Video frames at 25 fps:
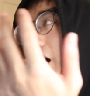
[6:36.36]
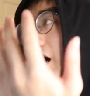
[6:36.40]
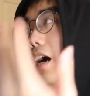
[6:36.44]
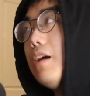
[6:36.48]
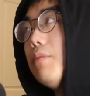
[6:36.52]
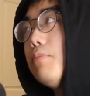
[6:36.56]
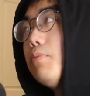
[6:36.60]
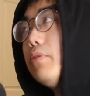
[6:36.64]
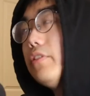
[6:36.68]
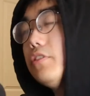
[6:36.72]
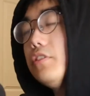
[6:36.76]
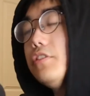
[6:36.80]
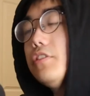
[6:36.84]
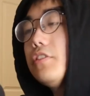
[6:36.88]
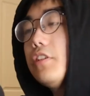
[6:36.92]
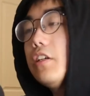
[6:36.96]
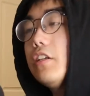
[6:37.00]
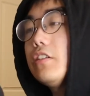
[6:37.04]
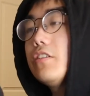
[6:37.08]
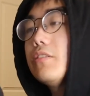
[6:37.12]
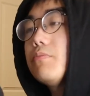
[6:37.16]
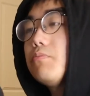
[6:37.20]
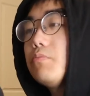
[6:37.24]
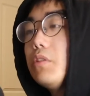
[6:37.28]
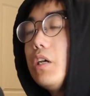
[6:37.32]
I personally
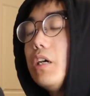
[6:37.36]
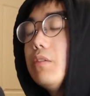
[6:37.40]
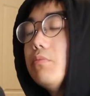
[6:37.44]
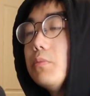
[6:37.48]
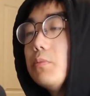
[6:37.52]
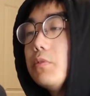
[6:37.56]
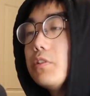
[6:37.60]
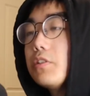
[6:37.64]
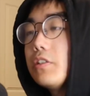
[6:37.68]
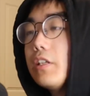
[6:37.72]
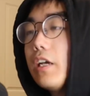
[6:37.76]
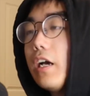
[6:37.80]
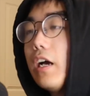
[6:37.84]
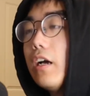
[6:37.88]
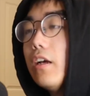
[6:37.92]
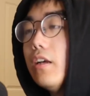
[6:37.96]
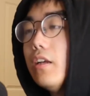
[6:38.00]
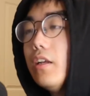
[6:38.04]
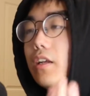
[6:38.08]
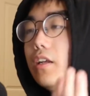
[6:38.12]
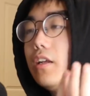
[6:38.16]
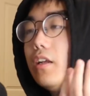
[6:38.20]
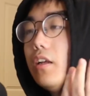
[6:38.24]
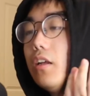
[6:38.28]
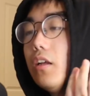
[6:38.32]
think the problem was that
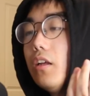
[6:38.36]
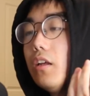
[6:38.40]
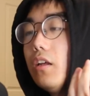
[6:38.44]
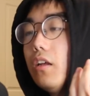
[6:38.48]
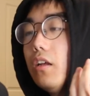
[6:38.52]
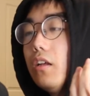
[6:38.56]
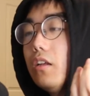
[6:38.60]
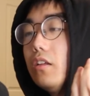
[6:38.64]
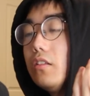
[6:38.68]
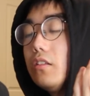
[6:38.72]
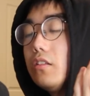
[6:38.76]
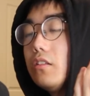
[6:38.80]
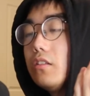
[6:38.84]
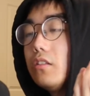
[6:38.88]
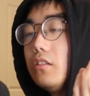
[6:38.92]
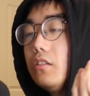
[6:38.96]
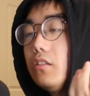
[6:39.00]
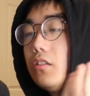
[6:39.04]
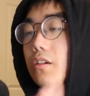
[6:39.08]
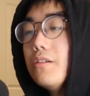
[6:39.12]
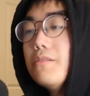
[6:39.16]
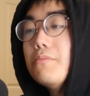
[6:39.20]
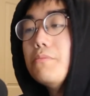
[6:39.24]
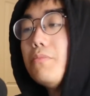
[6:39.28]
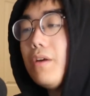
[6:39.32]

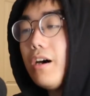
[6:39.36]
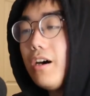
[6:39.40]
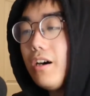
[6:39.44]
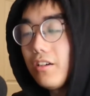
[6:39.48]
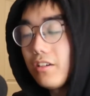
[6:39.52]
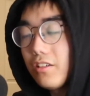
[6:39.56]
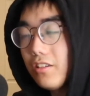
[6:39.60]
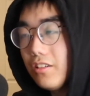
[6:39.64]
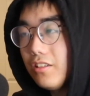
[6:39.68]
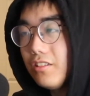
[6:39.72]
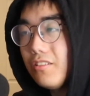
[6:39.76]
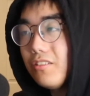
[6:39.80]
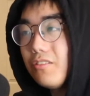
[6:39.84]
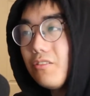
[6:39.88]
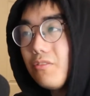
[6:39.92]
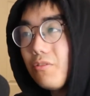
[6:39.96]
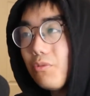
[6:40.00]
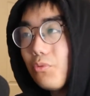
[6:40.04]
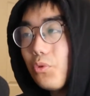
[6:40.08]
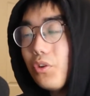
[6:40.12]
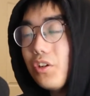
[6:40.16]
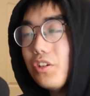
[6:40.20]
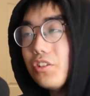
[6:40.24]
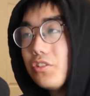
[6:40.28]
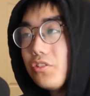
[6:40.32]
the manga
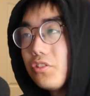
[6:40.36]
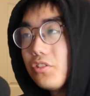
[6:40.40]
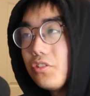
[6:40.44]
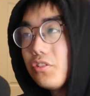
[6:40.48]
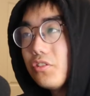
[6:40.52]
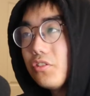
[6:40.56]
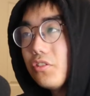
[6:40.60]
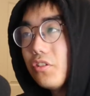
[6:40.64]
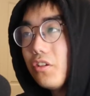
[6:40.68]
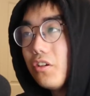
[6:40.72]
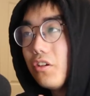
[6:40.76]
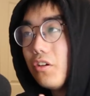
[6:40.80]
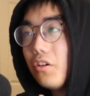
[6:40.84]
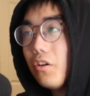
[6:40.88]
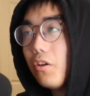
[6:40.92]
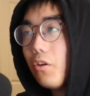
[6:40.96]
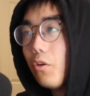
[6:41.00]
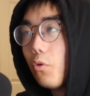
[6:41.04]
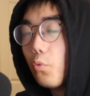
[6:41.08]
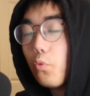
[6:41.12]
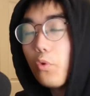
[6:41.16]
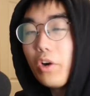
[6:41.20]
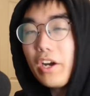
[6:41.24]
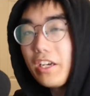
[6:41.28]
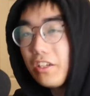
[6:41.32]
was
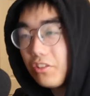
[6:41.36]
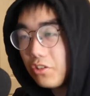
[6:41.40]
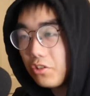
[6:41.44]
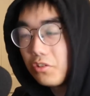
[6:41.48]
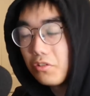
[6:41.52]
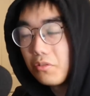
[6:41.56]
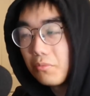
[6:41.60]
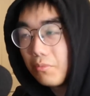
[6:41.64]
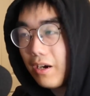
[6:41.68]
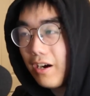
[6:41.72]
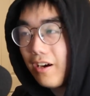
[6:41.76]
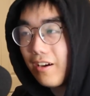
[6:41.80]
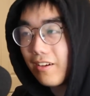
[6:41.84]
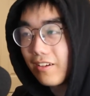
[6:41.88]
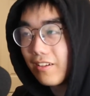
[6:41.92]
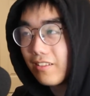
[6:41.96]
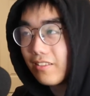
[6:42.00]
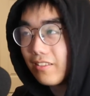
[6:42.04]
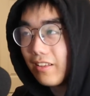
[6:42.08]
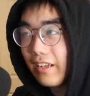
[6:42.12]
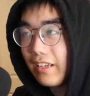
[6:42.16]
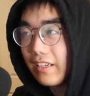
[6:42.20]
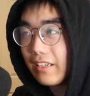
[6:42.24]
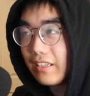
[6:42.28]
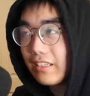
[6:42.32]
way too
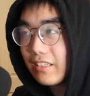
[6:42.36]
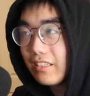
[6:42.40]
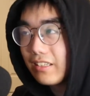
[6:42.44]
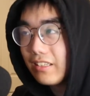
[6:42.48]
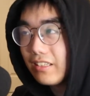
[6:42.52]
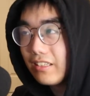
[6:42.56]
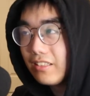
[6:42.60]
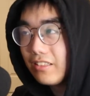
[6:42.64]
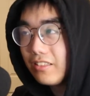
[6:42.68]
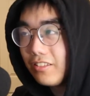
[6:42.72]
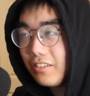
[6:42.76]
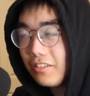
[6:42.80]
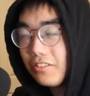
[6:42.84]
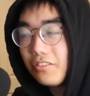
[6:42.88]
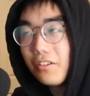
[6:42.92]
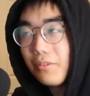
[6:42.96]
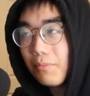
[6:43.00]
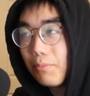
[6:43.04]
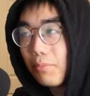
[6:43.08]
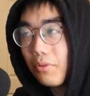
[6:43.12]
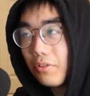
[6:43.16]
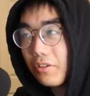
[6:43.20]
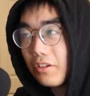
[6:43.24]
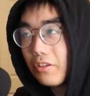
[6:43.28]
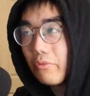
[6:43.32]
manga-like, to the
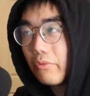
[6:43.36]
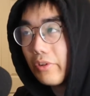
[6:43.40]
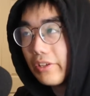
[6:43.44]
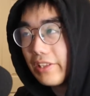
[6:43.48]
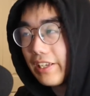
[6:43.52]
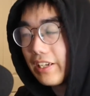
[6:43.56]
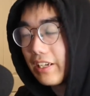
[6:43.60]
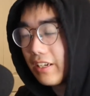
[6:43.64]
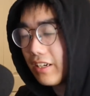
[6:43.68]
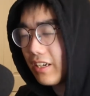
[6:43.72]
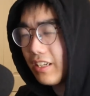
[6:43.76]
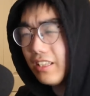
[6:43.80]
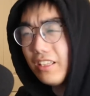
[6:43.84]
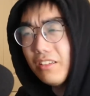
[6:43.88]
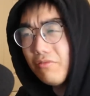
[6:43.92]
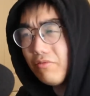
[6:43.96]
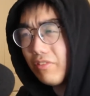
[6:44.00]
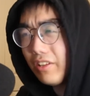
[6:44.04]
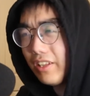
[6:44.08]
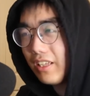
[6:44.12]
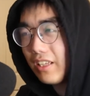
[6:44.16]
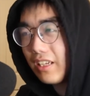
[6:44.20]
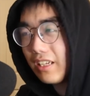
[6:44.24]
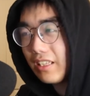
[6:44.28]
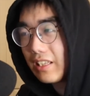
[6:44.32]
point where they couldn't
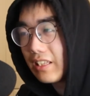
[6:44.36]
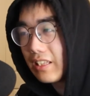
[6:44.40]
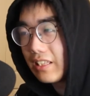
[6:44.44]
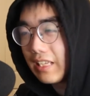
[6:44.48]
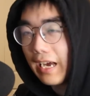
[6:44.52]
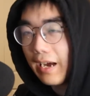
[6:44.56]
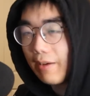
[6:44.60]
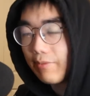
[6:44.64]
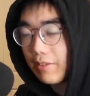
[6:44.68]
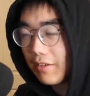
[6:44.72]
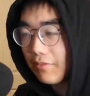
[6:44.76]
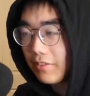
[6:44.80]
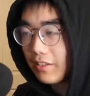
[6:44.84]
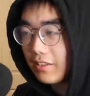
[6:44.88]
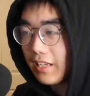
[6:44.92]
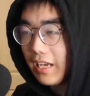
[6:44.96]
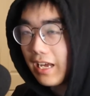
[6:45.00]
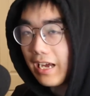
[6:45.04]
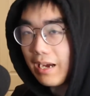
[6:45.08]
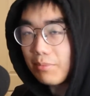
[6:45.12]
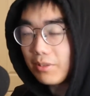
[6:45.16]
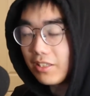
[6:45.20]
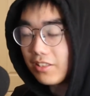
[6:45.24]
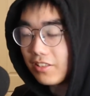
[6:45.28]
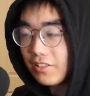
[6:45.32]
really adapt everything that
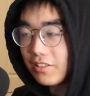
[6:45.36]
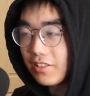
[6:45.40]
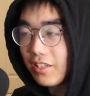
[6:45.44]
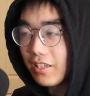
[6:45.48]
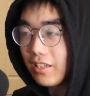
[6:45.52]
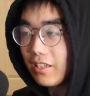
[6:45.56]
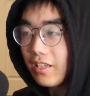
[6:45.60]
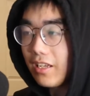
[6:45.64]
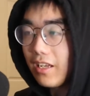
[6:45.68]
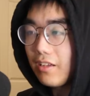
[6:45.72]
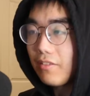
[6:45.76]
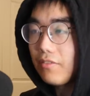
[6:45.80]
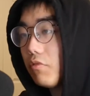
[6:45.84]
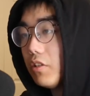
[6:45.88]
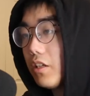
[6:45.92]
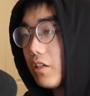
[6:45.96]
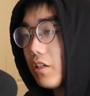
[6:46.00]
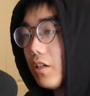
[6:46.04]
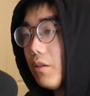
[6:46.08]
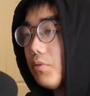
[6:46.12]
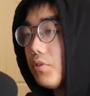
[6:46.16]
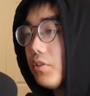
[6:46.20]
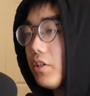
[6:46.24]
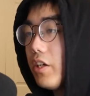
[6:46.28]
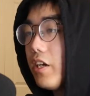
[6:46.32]
happened in the second half. When it
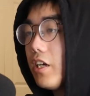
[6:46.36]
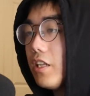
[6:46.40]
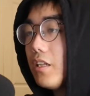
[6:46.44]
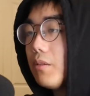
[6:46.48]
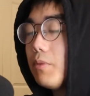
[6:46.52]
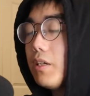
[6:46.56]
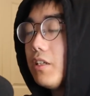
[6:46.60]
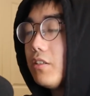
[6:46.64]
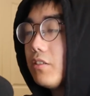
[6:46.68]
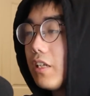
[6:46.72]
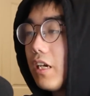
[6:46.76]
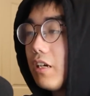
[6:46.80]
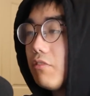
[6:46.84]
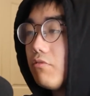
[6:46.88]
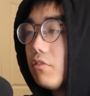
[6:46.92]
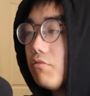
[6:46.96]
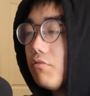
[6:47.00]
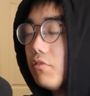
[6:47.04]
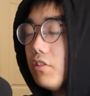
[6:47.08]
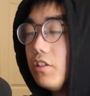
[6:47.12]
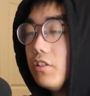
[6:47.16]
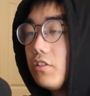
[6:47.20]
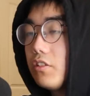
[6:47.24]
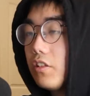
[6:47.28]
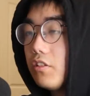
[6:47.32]
comes to animes that were
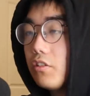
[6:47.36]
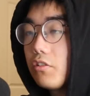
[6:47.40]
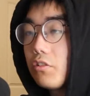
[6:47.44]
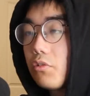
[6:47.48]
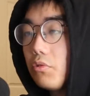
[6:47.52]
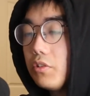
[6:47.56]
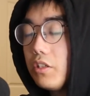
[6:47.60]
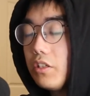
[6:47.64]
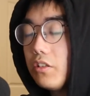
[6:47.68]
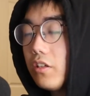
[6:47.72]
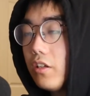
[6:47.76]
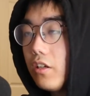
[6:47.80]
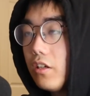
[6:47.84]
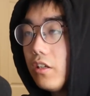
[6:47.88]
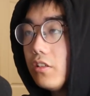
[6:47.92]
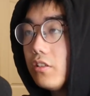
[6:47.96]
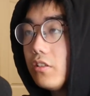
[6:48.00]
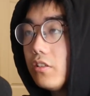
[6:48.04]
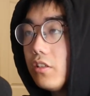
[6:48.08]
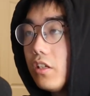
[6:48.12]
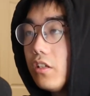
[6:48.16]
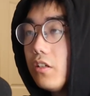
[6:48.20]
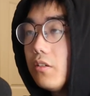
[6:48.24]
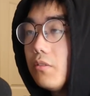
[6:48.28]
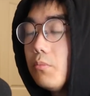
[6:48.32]
released in the
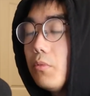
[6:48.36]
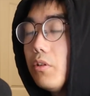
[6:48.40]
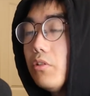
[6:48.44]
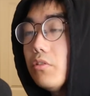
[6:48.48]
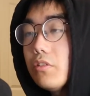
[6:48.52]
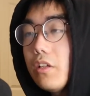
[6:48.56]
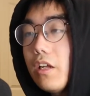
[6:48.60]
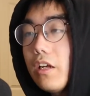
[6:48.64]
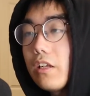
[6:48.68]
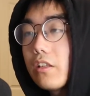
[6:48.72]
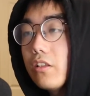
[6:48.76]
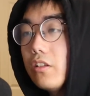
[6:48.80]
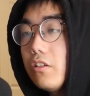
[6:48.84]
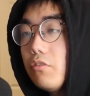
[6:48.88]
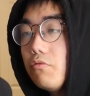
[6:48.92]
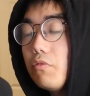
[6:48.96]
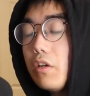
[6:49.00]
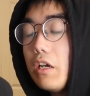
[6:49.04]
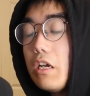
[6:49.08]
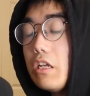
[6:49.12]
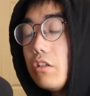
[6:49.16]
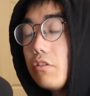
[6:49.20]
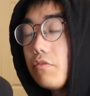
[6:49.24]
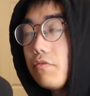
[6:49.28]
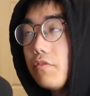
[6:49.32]
2010s, they'll most likely
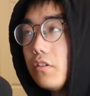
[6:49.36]
range